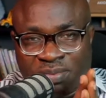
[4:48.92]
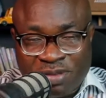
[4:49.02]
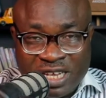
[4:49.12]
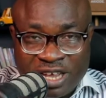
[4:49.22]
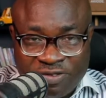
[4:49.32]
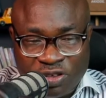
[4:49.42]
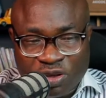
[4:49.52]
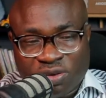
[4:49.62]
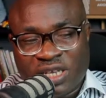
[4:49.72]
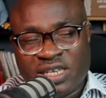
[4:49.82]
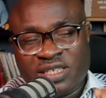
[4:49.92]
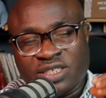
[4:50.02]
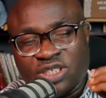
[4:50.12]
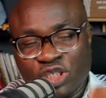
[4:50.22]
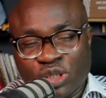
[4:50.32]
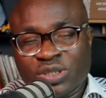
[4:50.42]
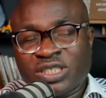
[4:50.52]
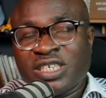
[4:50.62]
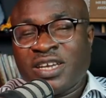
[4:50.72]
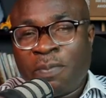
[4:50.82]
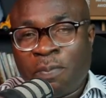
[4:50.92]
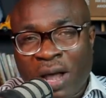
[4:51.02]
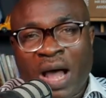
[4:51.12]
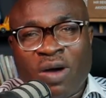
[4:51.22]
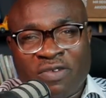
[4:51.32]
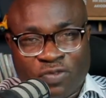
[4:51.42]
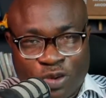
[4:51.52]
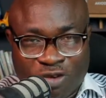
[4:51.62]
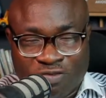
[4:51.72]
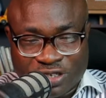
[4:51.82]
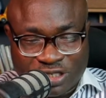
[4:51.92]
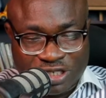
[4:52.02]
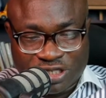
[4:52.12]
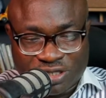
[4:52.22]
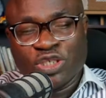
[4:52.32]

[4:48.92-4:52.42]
behavior is using powerful conversation,